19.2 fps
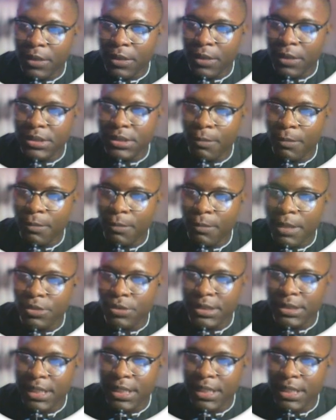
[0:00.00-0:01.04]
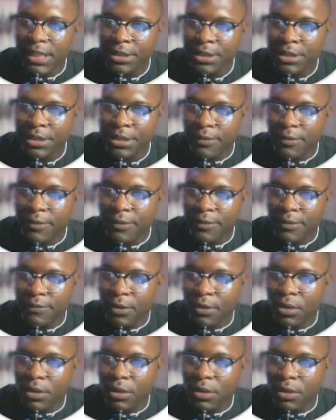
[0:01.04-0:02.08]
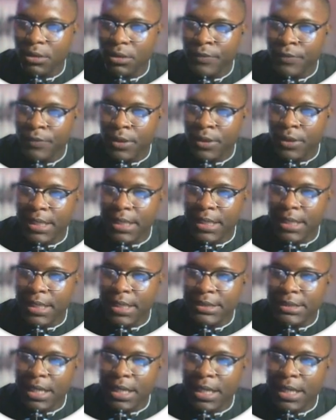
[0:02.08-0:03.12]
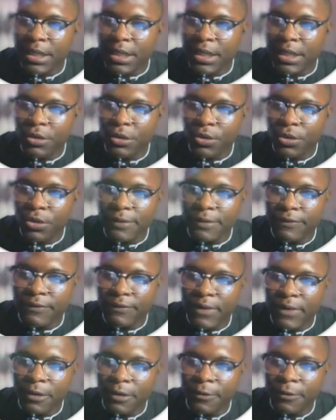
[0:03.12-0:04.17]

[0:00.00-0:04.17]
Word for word: is the command to search forward write the answer into the file